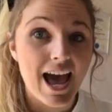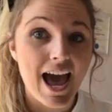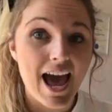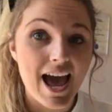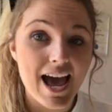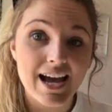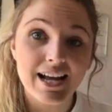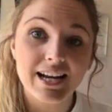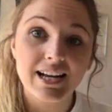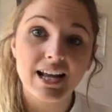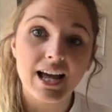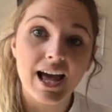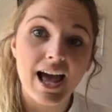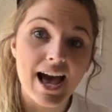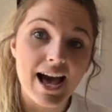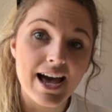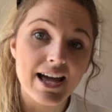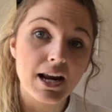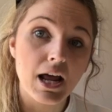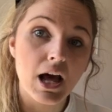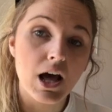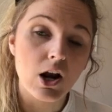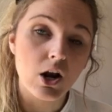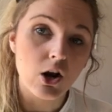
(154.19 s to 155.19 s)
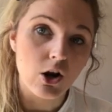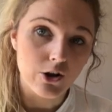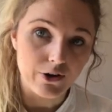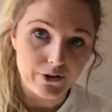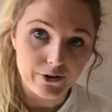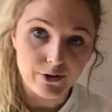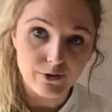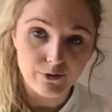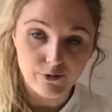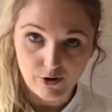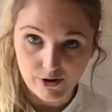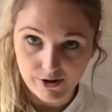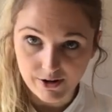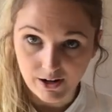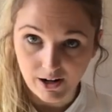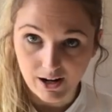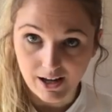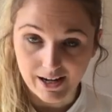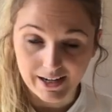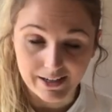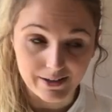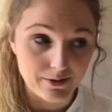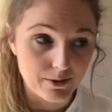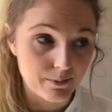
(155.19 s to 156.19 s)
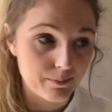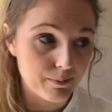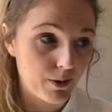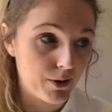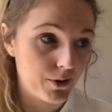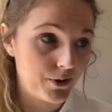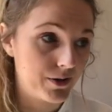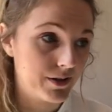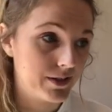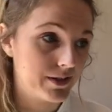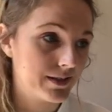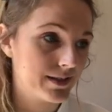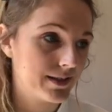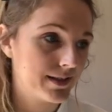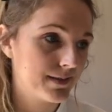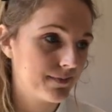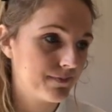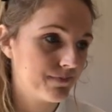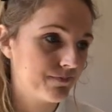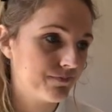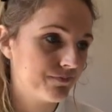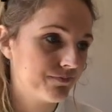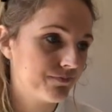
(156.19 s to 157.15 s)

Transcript: and add a lot of online components.